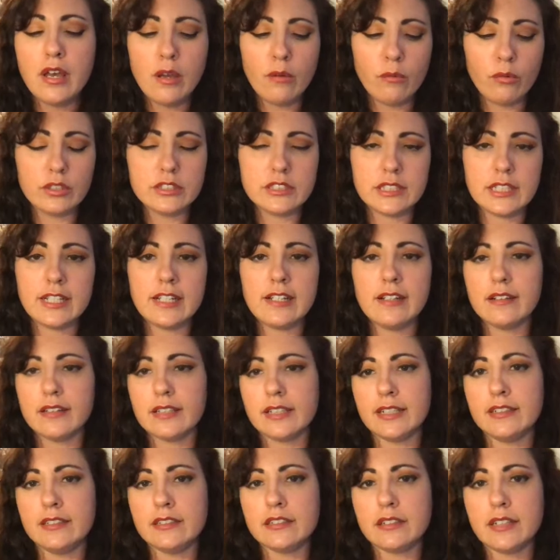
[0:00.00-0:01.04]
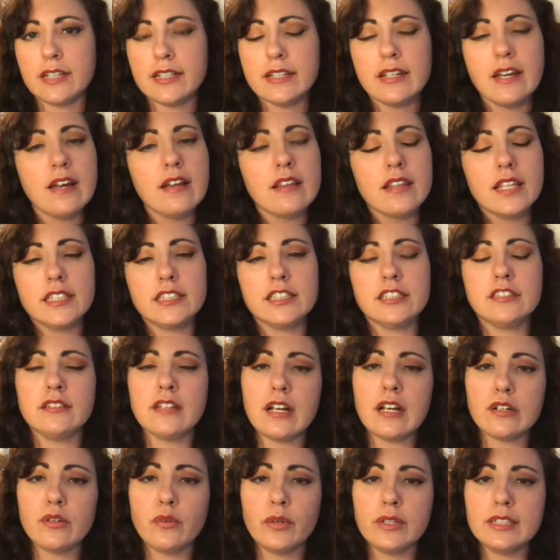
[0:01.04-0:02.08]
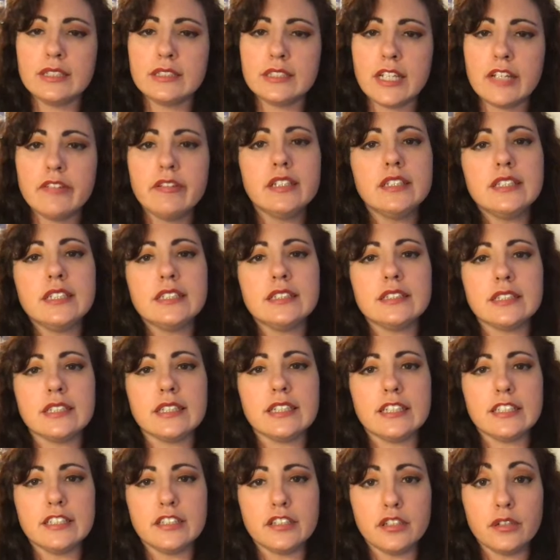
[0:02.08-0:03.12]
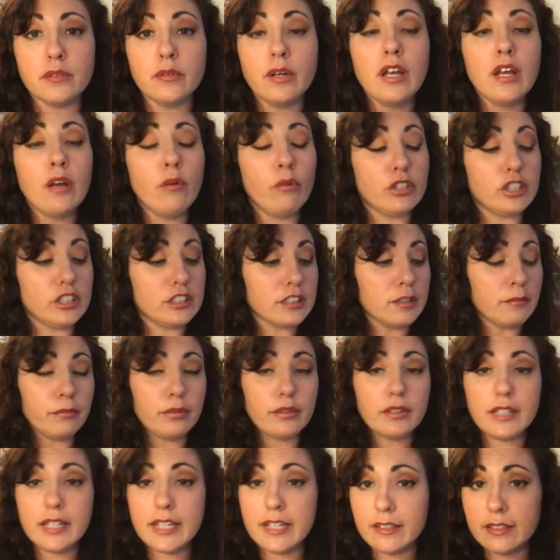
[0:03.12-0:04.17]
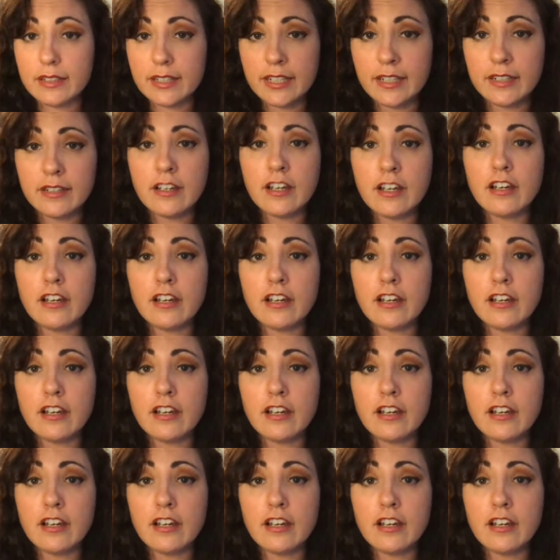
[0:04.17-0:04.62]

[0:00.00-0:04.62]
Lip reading: were saying things like, this is not going to save the DCEU, which is completely